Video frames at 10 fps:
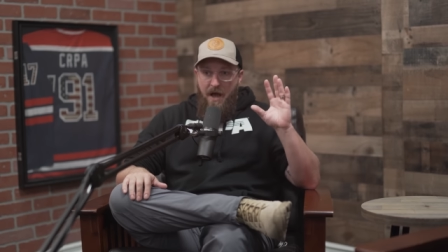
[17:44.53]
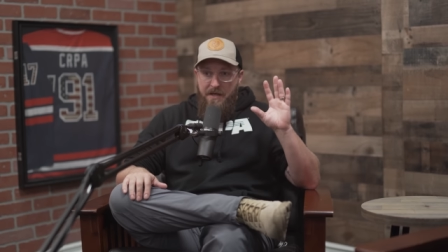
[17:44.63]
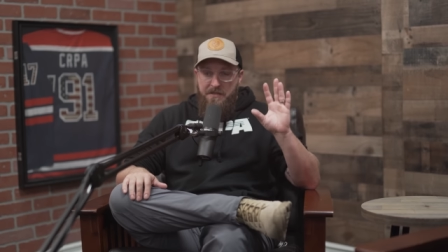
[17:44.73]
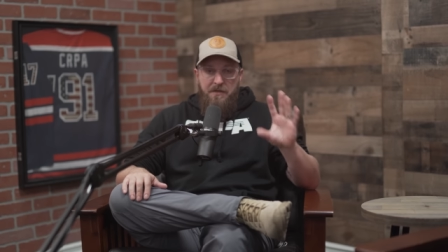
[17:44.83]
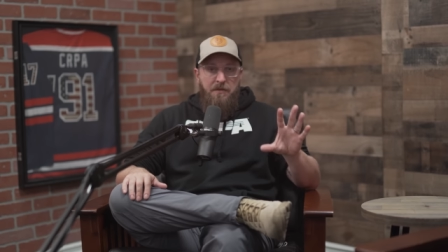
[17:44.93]
I
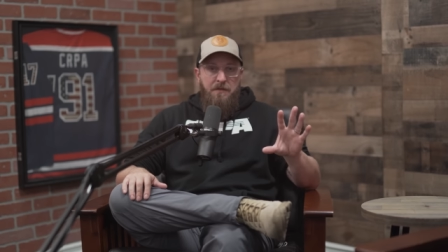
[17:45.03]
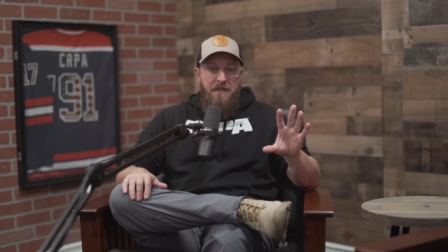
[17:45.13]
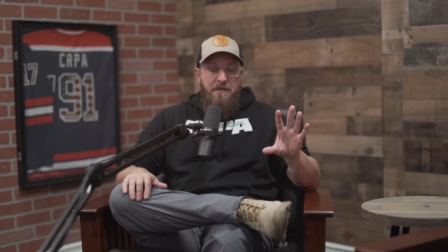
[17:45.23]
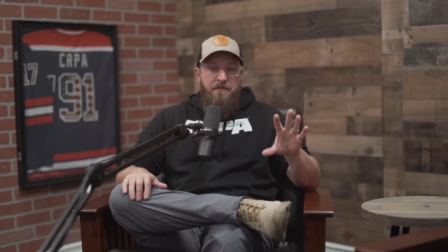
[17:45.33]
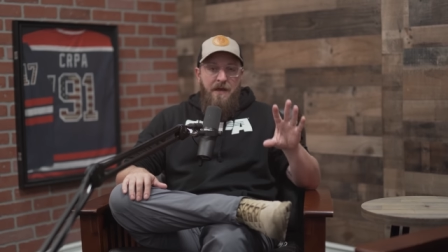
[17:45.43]

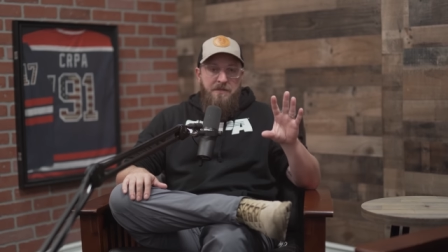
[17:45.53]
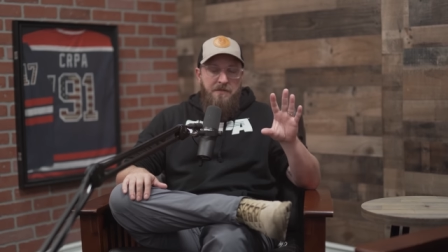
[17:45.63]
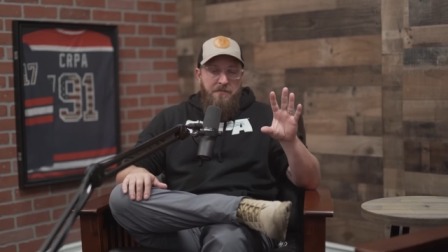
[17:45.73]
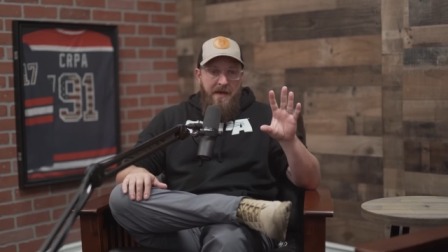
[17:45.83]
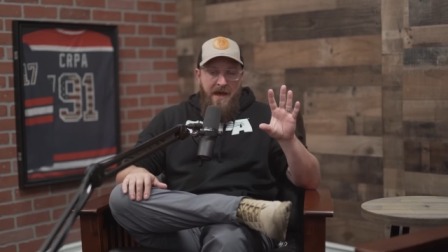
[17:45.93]
certainly invite
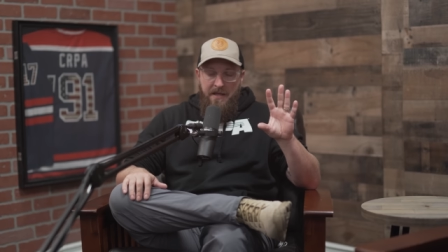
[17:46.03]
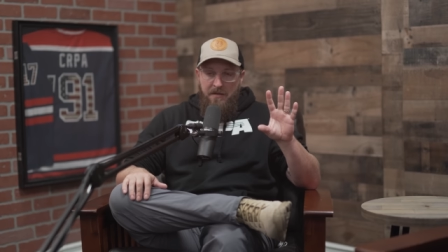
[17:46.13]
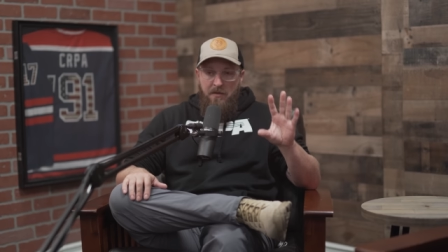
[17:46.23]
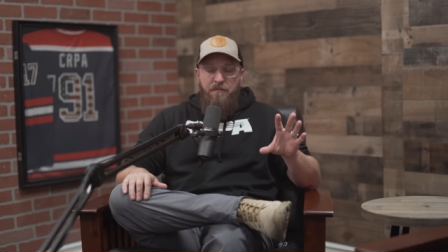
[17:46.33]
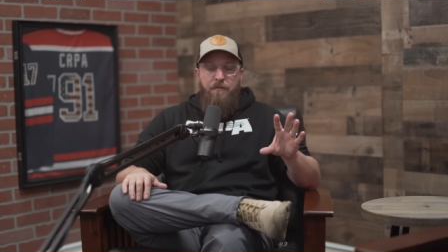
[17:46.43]
you back
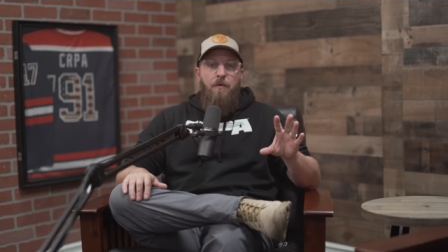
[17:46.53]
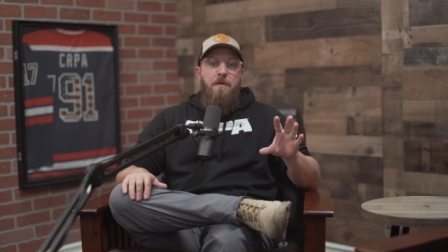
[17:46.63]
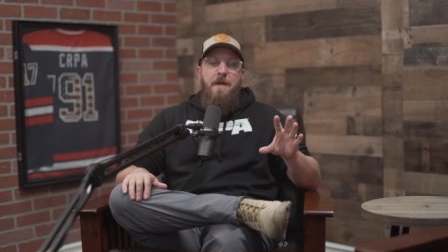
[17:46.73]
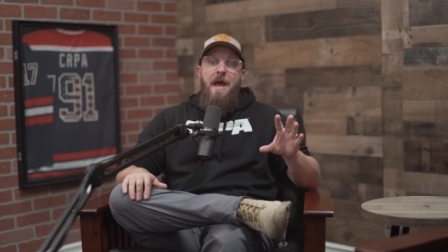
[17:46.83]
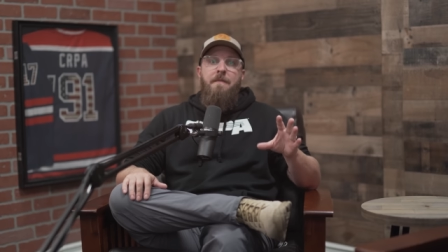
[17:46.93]
and look
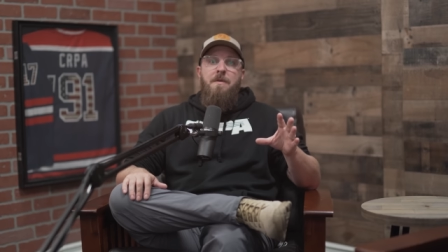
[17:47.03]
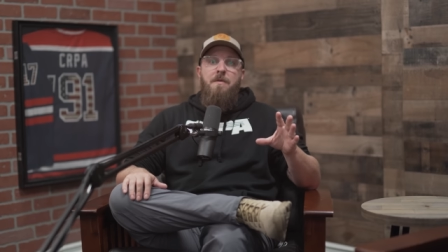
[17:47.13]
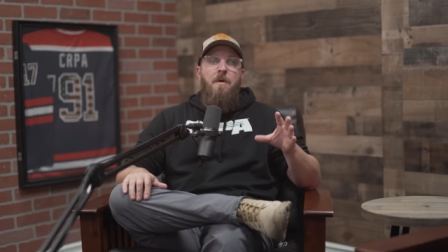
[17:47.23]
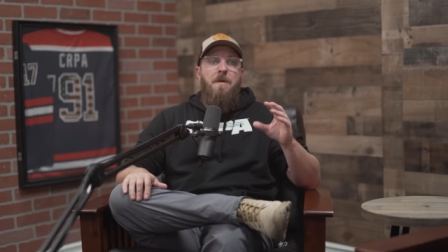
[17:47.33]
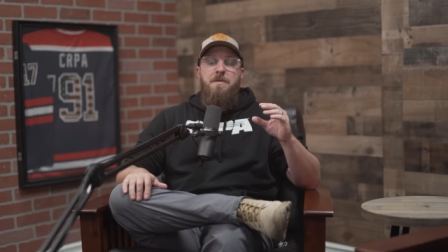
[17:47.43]
forward to having
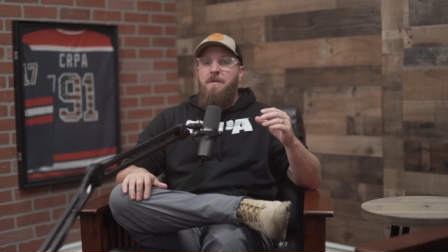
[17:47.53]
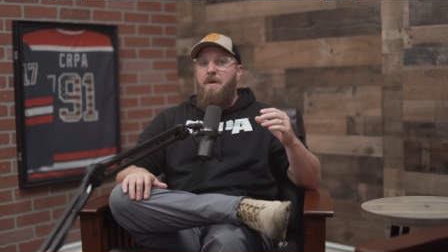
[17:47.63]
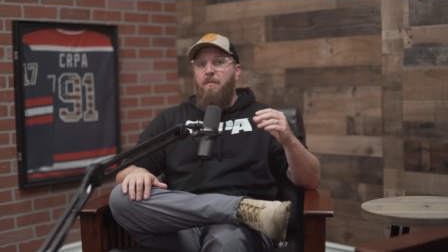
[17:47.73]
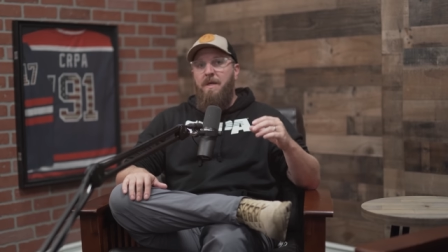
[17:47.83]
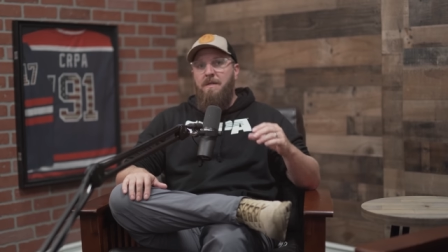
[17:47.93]
you on so
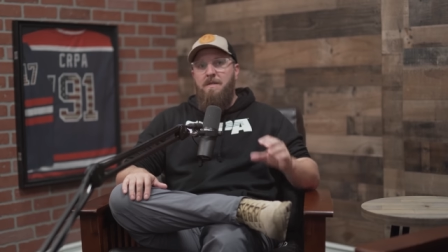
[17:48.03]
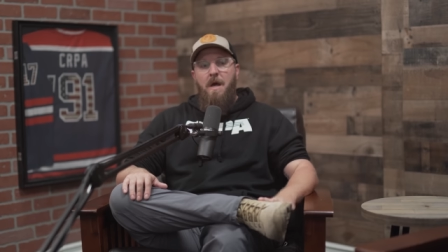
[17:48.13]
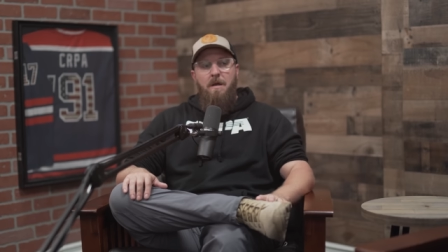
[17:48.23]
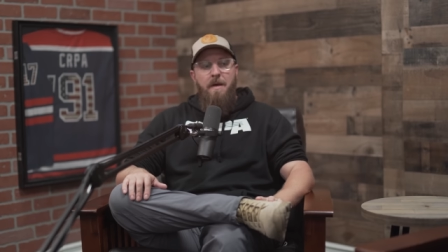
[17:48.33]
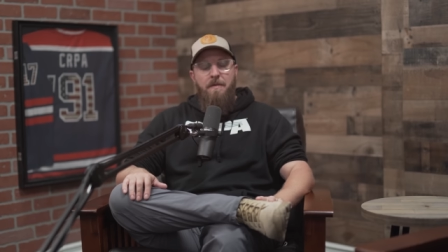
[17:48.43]
that we can
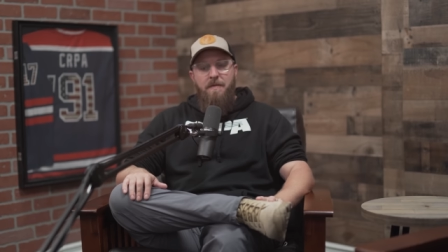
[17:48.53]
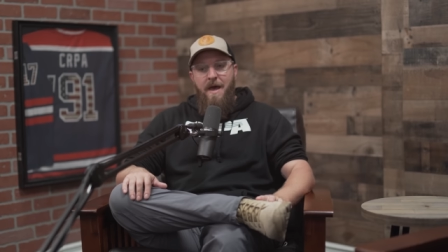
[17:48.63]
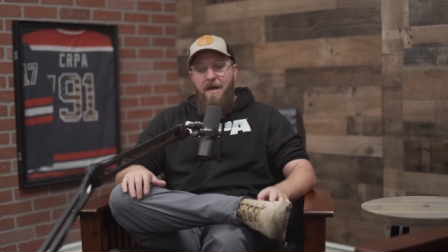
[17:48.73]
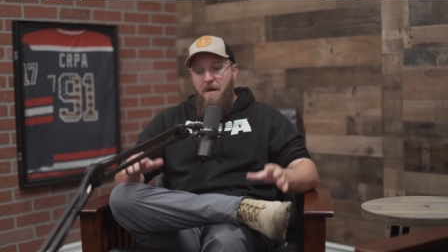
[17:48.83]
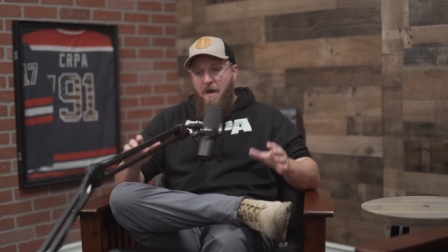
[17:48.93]
talk about
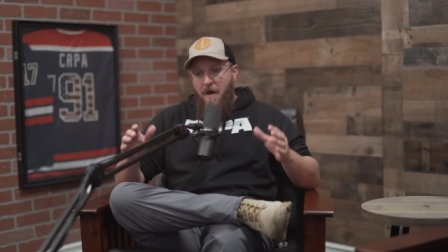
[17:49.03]
that.